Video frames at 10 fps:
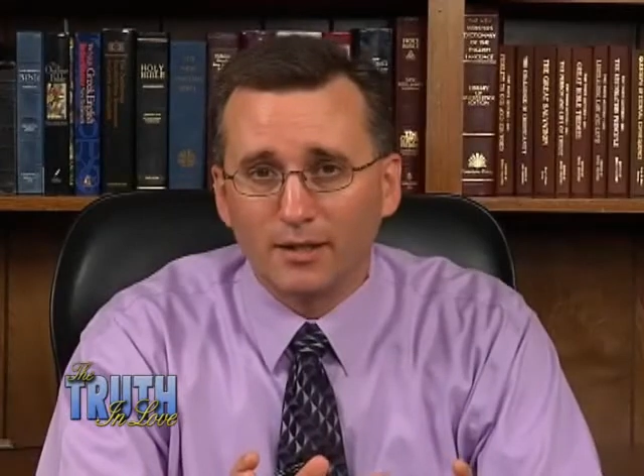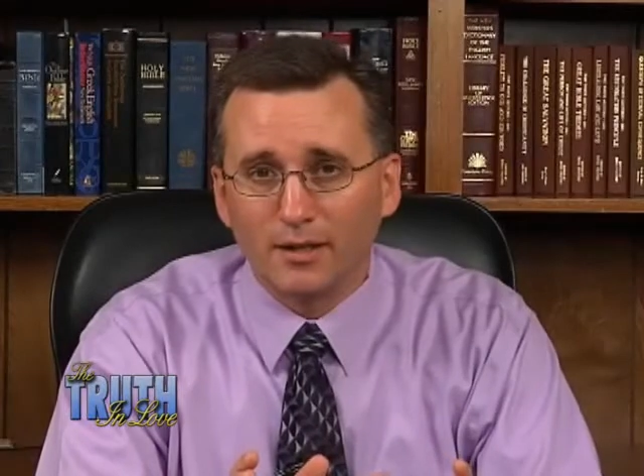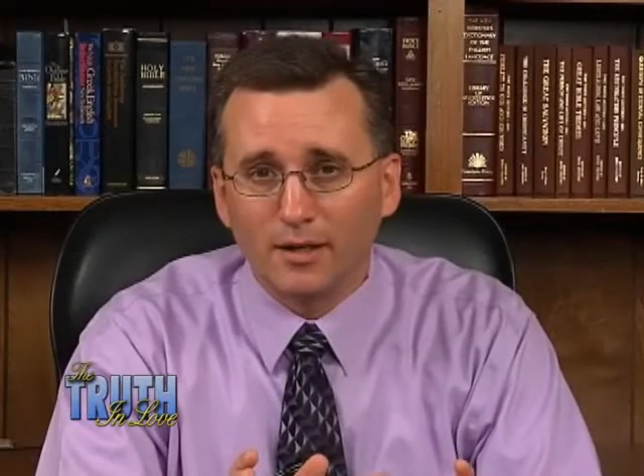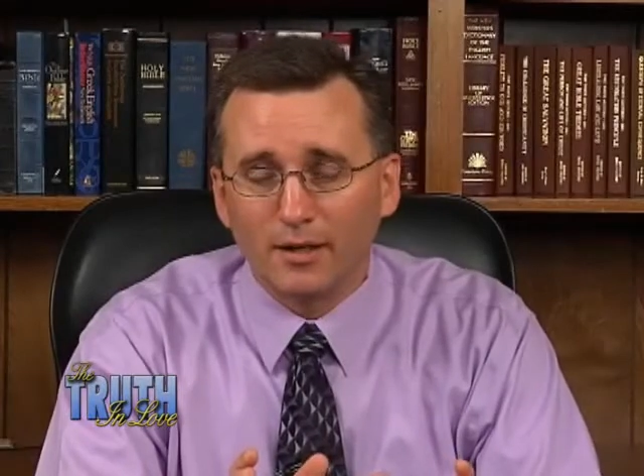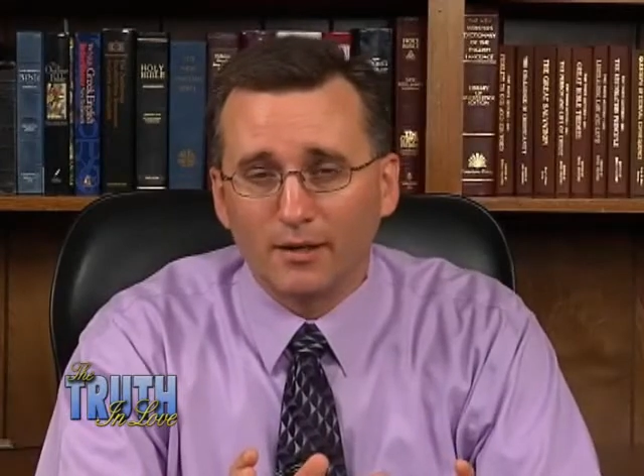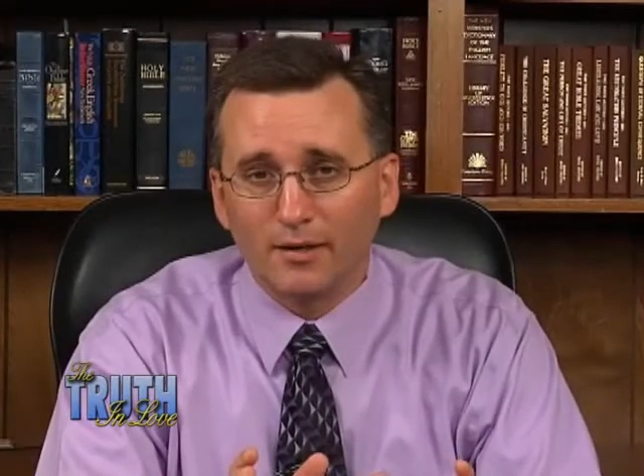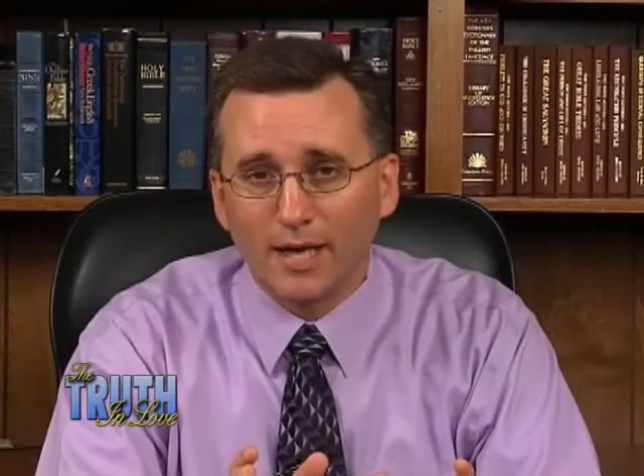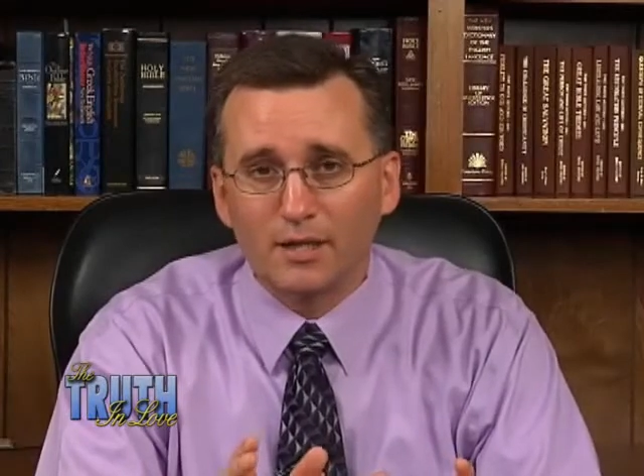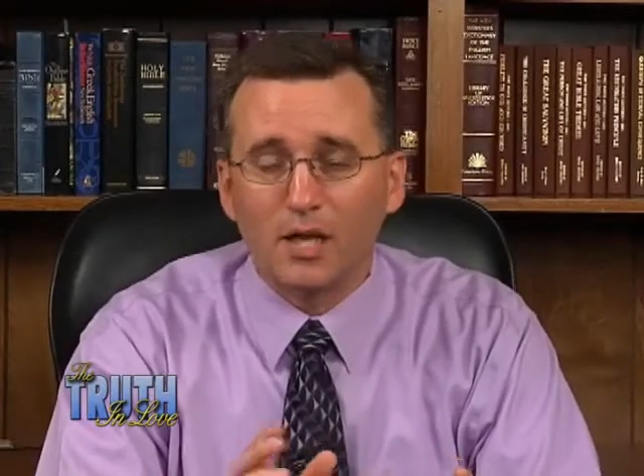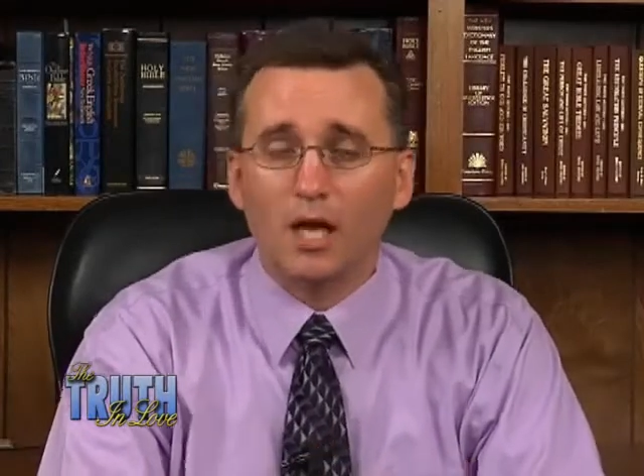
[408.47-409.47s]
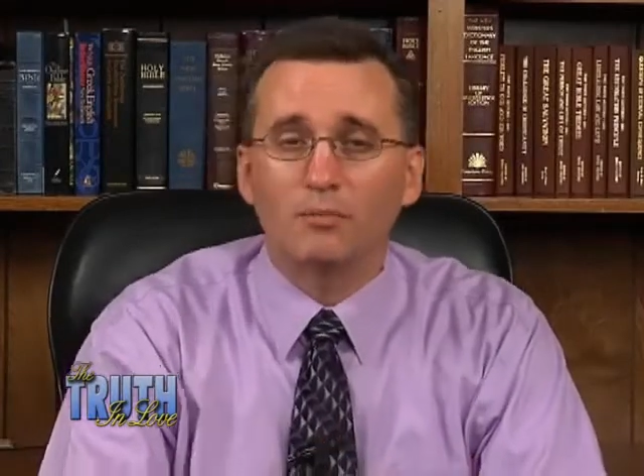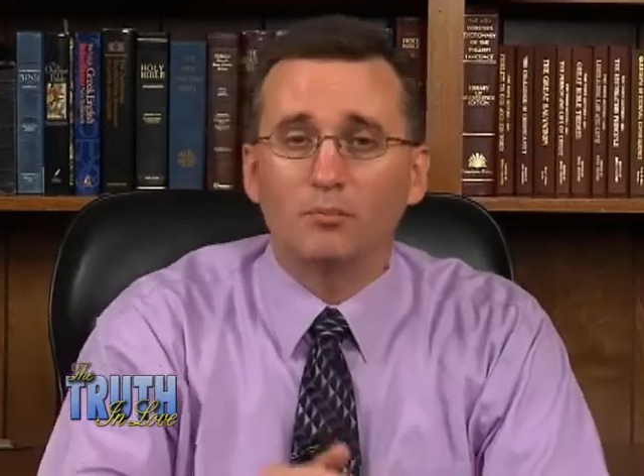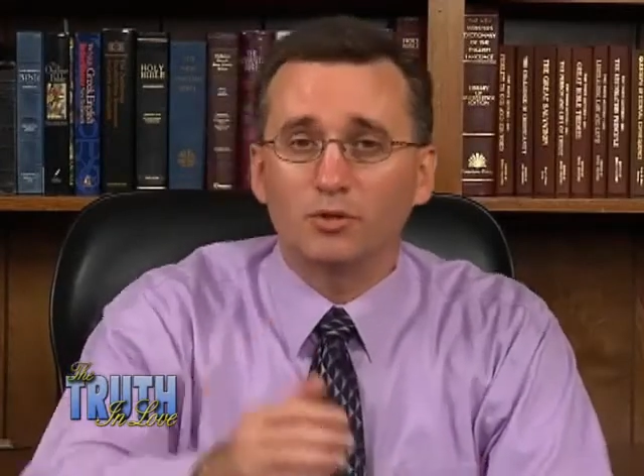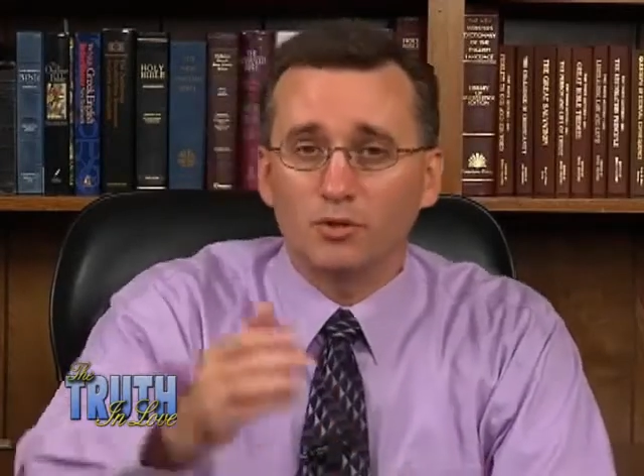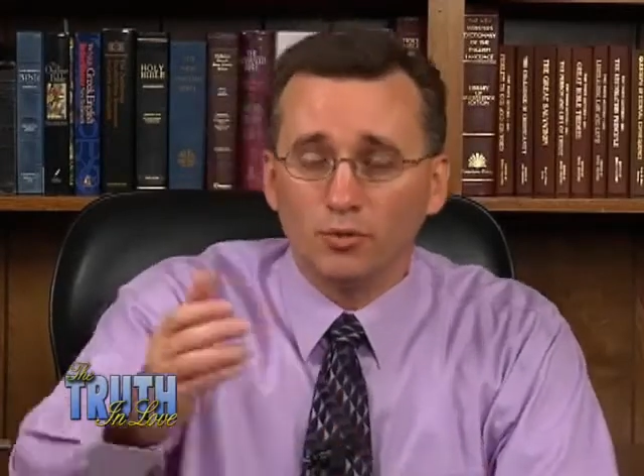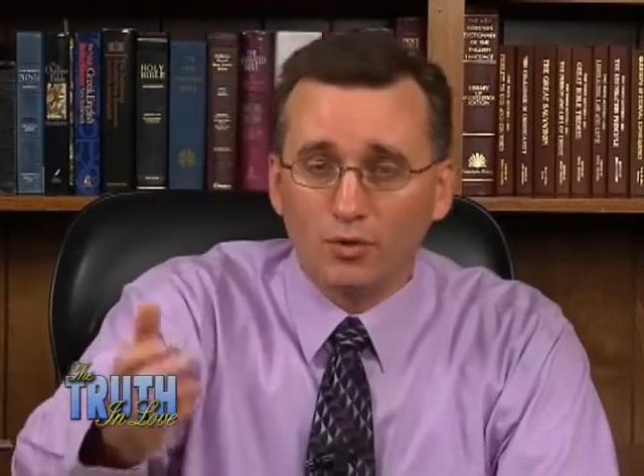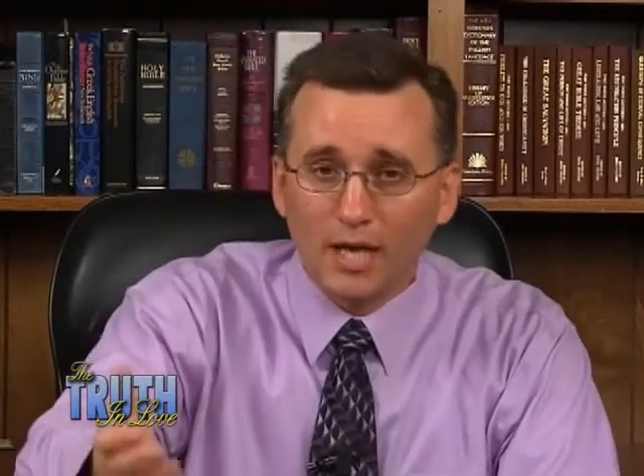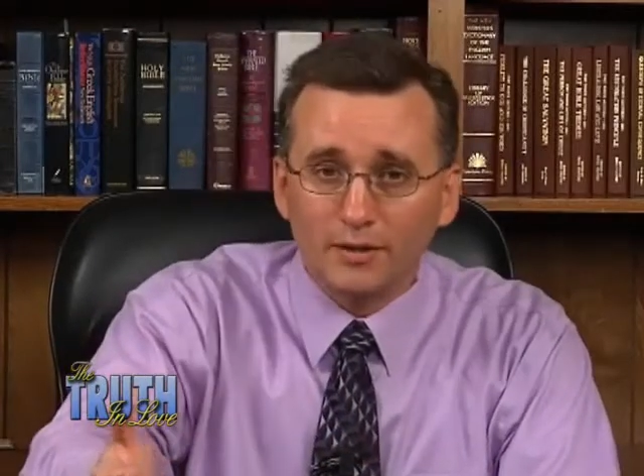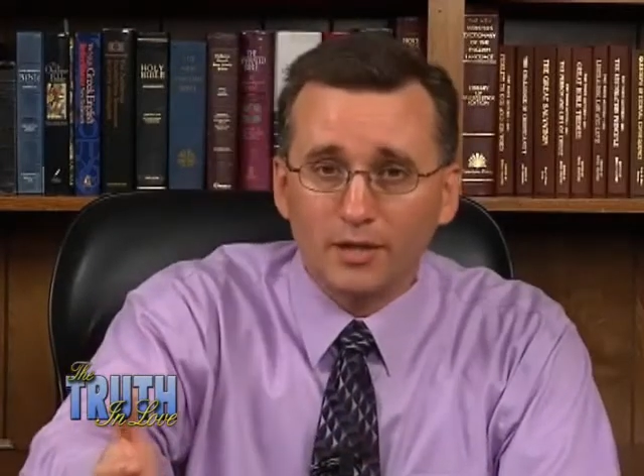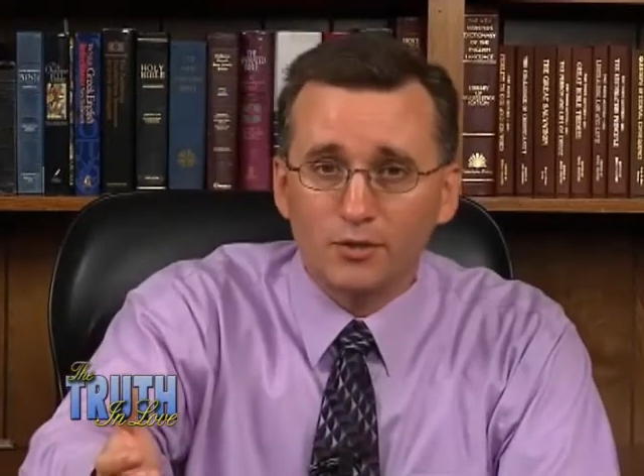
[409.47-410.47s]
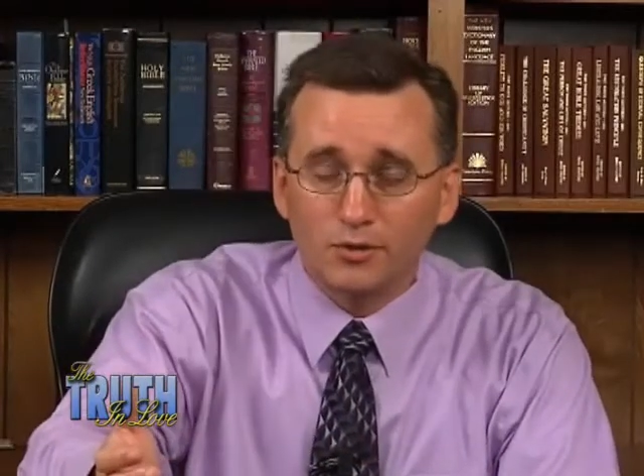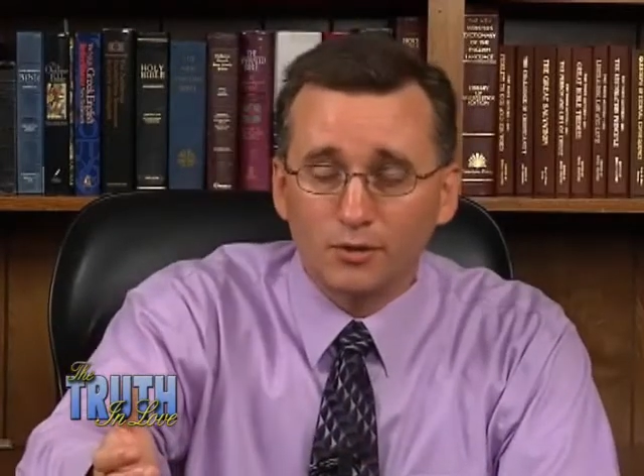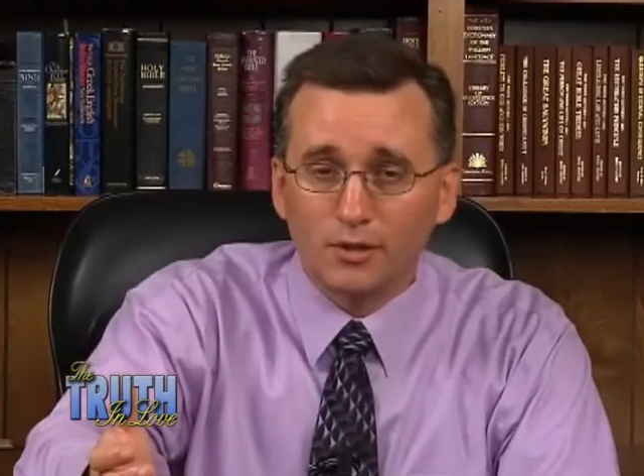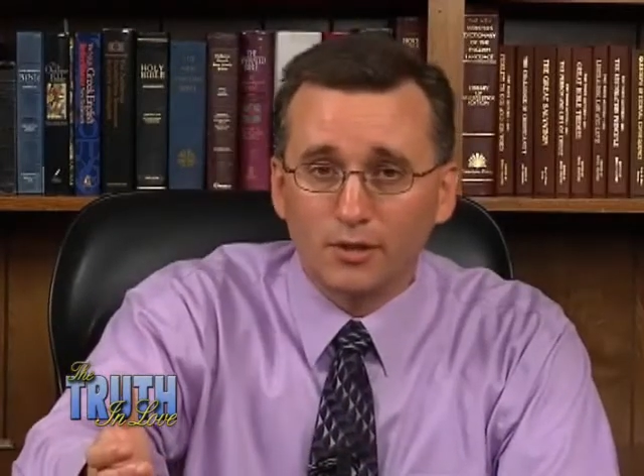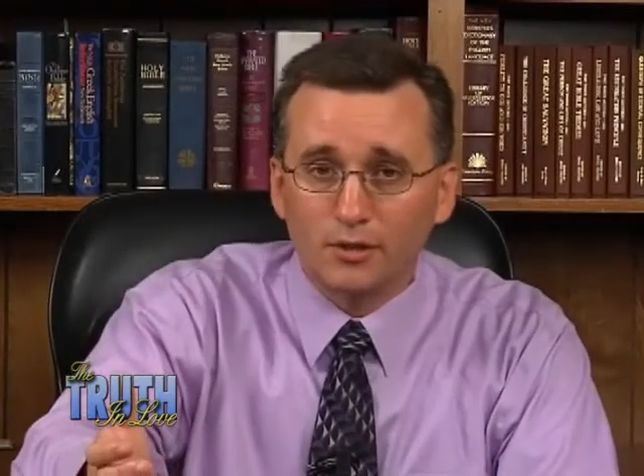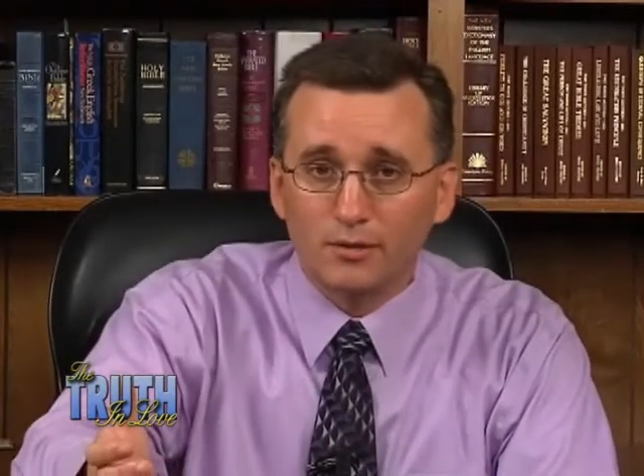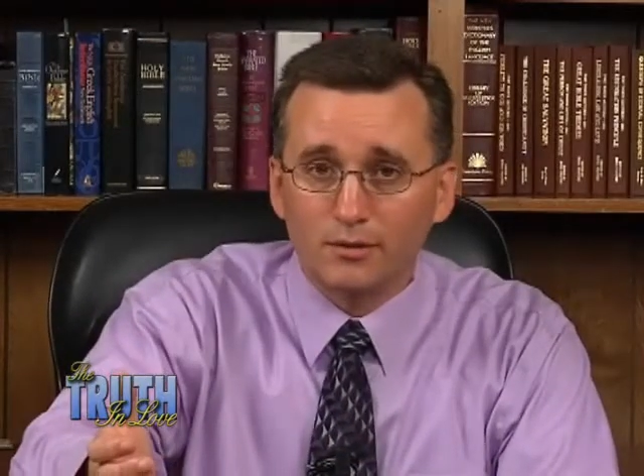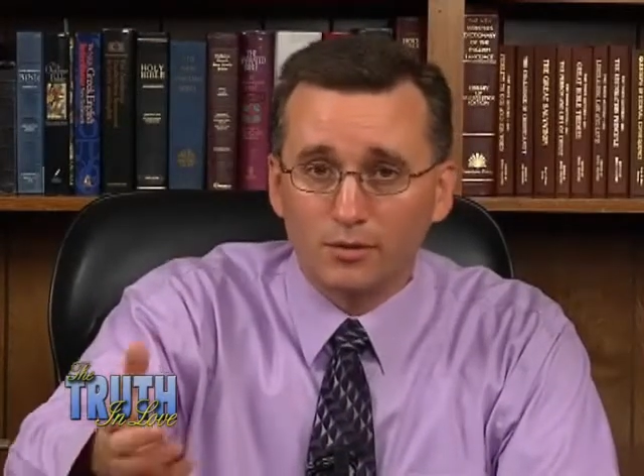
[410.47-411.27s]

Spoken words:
not matured like they should,